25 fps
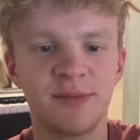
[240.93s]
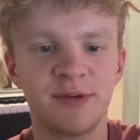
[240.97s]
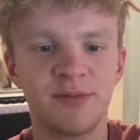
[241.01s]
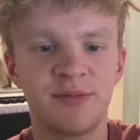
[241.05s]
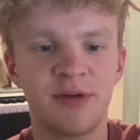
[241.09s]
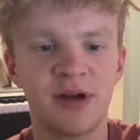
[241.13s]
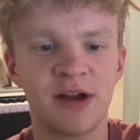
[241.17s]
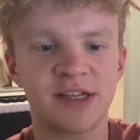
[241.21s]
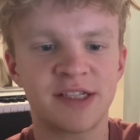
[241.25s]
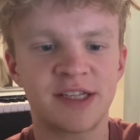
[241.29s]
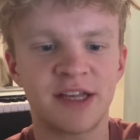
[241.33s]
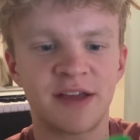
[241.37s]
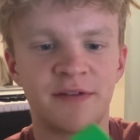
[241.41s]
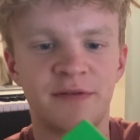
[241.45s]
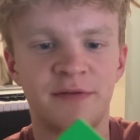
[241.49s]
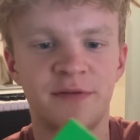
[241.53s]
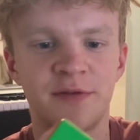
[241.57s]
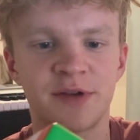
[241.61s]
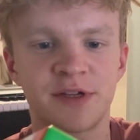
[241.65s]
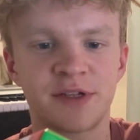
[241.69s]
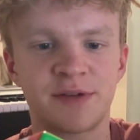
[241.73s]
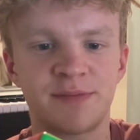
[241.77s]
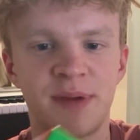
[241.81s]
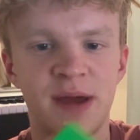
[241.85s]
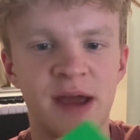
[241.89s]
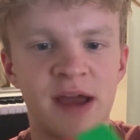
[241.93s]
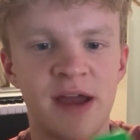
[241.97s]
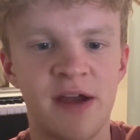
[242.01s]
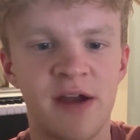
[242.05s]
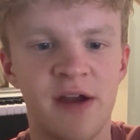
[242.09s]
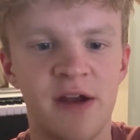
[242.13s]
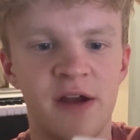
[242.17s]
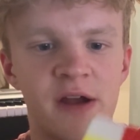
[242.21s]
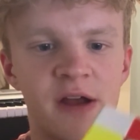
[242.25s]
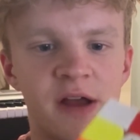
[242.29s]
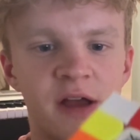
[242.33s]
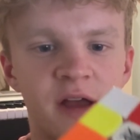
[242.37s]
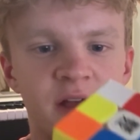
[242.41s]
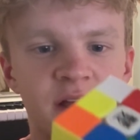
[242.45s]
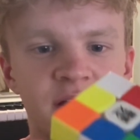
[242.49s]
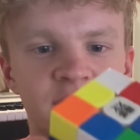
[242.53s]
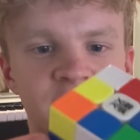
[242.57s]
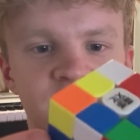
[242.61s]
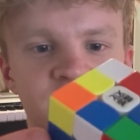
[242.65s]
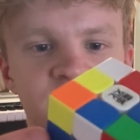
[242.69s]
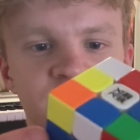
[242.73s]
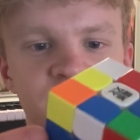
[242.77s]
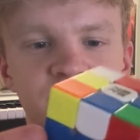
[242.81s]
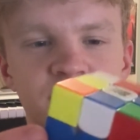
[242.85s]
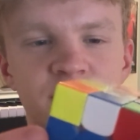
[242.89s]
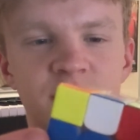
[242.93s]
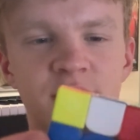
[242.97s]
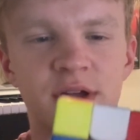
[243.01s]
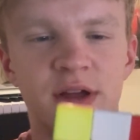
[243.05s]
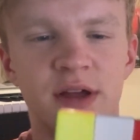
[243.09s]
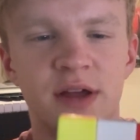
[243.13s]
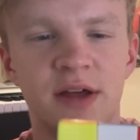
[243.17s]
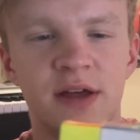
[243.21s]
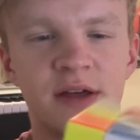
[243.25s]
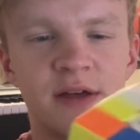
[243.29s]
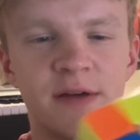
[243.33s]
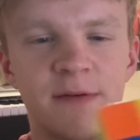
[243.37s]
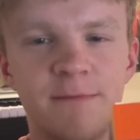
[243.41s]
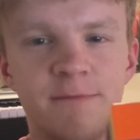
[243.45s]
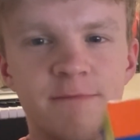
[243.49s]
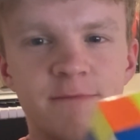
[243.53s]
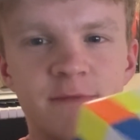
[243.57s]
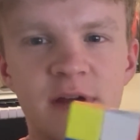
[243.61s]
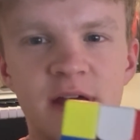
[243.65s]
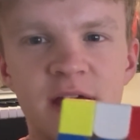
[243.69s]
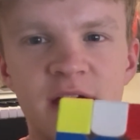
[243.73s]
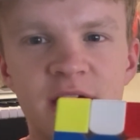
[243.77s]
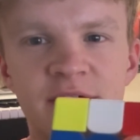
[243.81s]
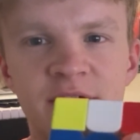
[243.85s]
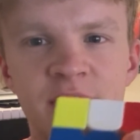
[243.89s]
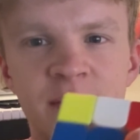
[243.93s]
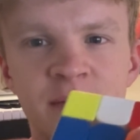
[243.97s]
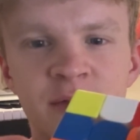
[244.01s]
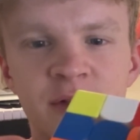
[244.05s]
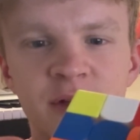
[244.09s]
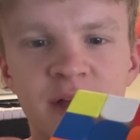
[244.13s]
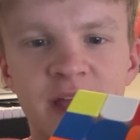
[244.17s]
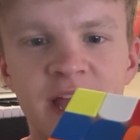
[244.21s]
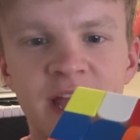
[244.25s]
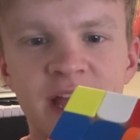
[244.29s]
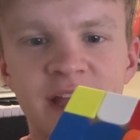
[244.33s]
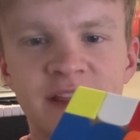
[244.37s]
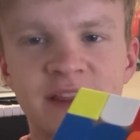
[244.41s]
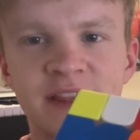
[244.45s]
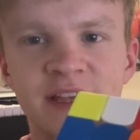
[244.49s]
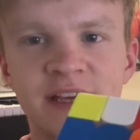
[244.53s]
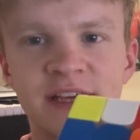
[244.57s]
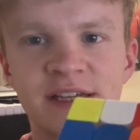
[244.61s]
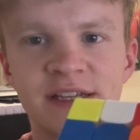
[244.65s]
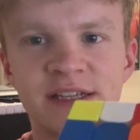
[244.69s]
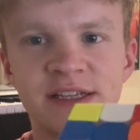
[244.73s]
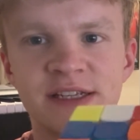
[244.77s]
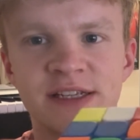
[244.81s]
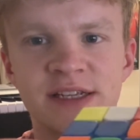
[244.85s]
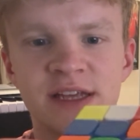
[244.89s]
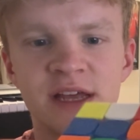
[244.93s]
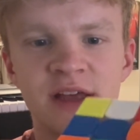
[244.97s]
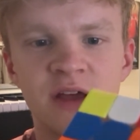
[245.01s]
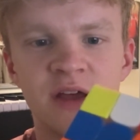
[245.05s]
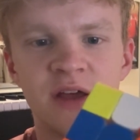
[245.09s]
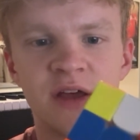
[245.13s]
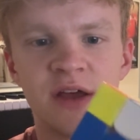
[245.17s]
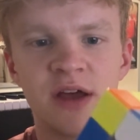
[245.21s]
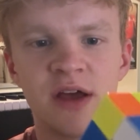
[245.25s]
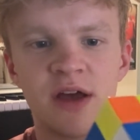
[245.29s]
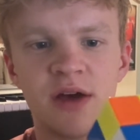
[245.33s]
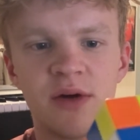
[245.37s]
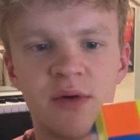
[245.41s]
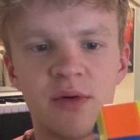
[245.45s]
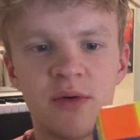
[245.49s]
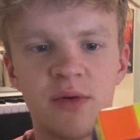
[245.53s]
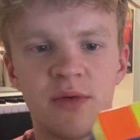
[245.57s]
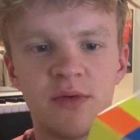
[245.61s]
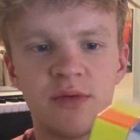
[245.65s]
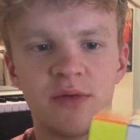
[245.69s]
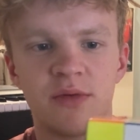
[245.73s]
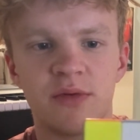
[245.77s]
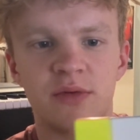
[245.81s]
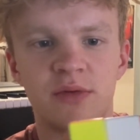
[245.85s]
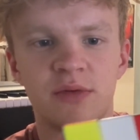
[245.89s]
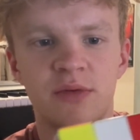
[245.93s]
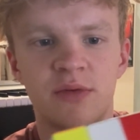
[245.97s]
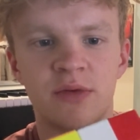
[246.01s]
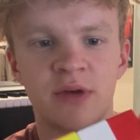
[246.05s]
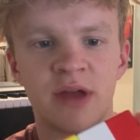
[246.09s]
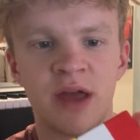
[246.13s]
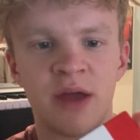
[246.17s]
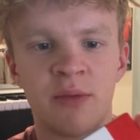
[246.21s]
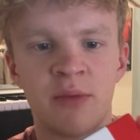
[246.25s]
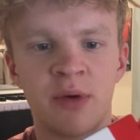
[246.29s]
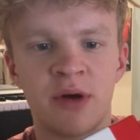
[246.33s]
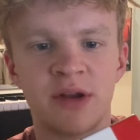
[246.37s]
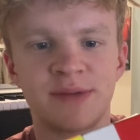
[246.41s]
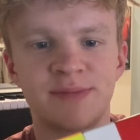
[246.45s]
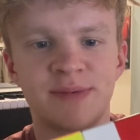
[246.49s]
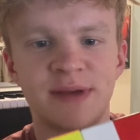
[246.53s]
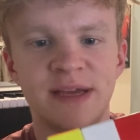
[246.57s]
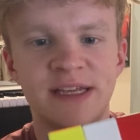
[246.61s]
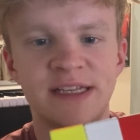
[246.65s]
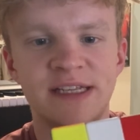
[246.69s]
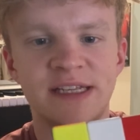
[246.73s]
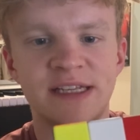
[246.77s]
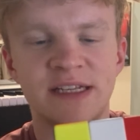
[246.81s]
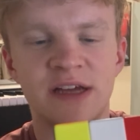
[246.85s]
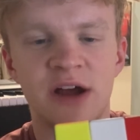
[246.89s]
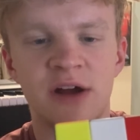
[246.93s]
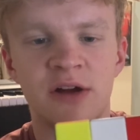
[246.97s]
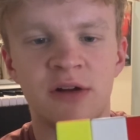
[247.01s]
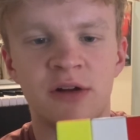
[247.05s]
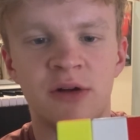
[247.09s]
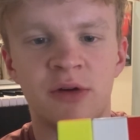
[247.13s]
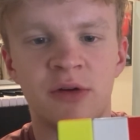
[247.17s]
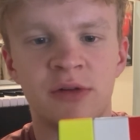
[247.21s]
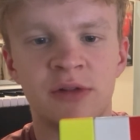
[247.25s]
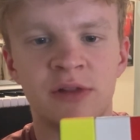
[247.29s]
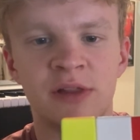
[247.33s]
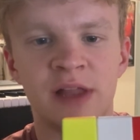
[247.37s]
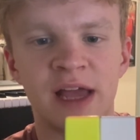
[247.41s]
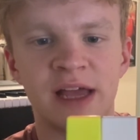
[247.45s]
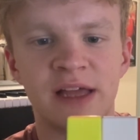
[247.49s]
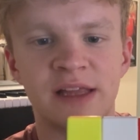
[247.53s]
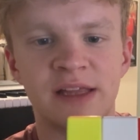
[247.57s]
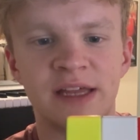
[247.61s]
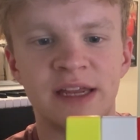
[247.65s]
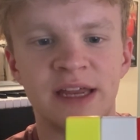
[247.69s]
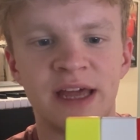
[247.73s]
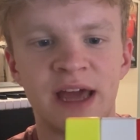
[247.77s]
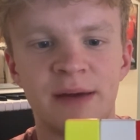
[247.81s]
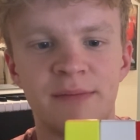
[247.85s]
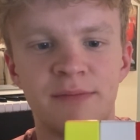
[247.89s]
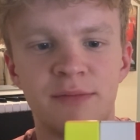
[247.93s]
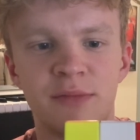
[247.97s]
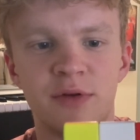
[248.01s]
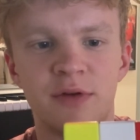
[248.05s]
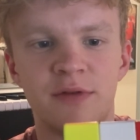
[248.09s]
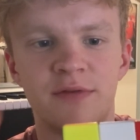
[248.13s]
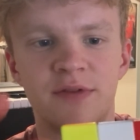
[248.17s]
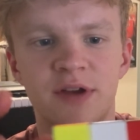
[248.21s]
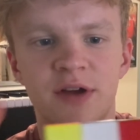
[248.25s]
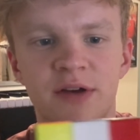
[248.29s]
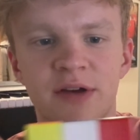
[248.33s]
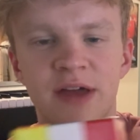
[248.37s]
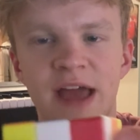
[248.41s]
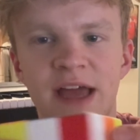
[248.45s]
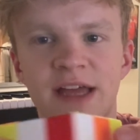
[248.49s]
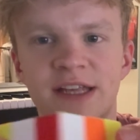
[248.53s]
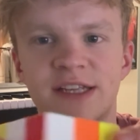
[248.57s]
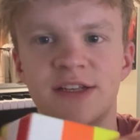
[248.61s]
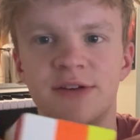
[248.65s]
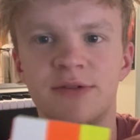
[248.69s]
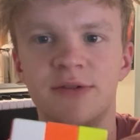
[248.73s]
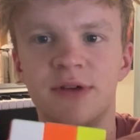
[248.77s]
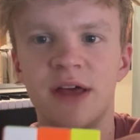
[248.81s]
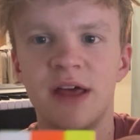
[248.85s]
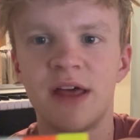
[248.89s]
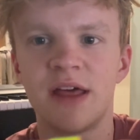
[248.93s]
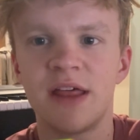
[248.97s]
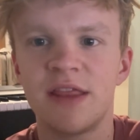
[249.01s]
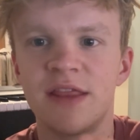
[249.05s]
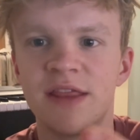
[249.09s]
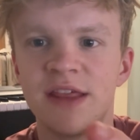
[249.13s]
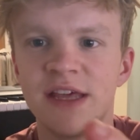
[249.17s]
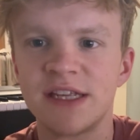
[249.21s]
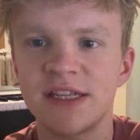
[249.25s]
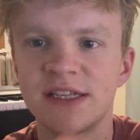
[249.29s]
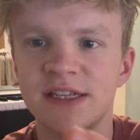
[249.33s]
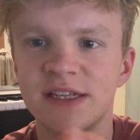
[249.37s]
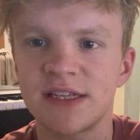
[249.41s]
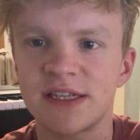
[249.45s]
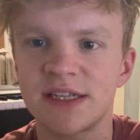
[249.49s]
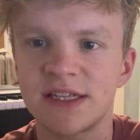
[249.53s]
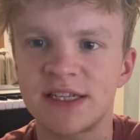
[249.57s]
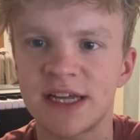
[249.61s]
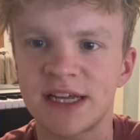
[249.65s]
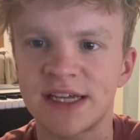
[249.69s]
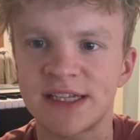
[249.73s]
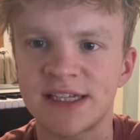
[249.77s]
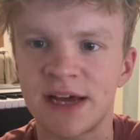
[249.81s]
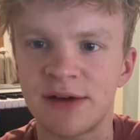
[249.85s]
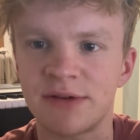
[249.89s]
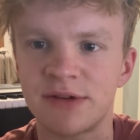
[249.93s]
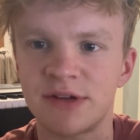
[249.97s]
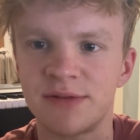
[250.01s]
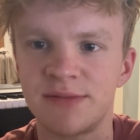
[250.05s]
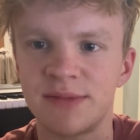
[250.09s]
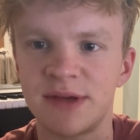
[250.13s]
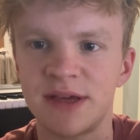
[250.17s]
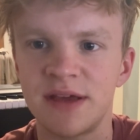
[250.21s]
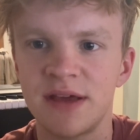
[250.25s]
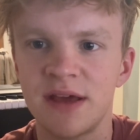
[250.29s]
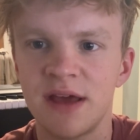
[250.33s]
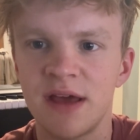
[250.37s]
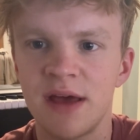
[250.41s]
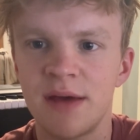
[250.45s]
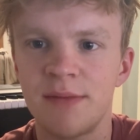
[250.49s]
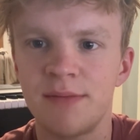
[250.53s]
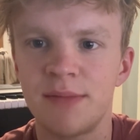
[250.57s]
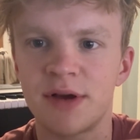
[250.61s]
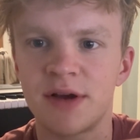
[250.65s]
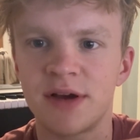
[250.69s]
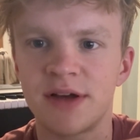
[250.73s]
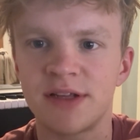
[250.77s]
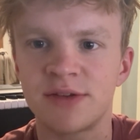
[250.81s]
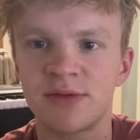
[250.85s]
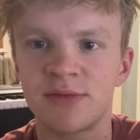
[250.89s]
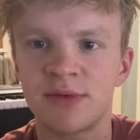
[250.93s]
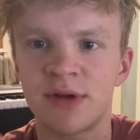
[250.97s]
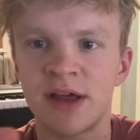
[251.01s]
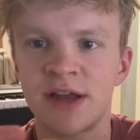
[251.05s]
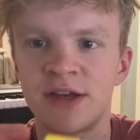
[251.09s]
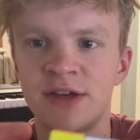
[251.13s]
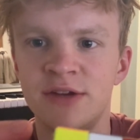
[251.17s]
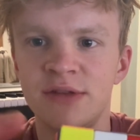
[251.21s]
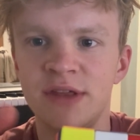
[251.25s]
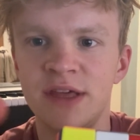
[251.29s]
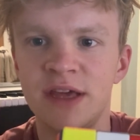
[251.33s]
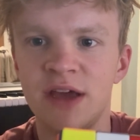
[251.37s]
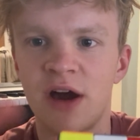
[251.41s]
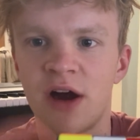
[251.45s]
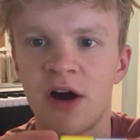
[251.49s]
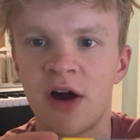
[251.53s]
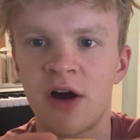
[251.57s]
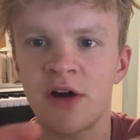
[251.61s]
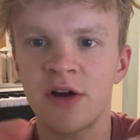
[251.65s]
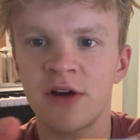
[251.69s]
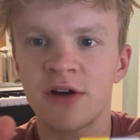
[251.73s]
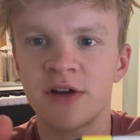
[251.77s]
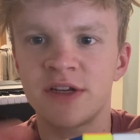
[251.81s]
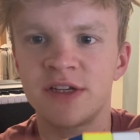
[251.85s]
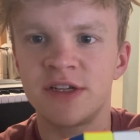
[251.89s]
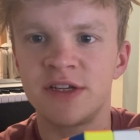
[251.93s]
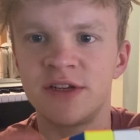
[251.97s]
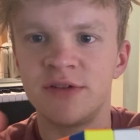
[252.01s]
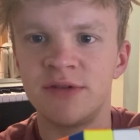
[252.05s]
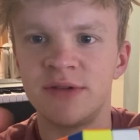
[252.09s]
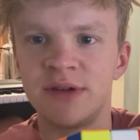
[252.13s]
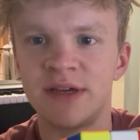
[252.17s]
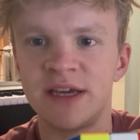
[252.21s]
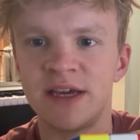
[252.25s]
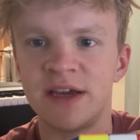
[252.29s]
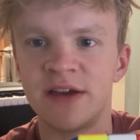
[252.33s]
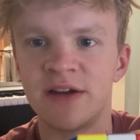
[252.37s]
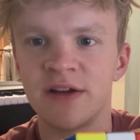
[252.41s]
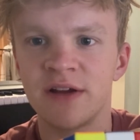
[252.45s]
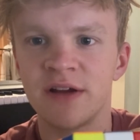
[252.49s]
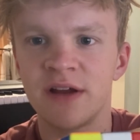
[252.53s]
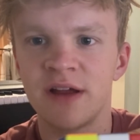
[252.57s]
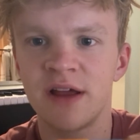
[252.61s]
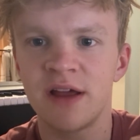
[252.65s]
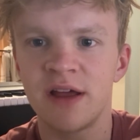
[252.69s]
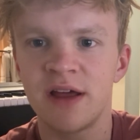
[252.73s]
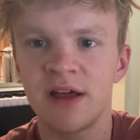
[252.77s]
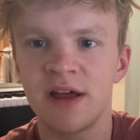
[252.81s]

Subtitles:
been practicing first pair. So if I'm looking at this, okay, what pieces are unlikely to get moved? Okay, so this sticks out to me because when I do the R2 here,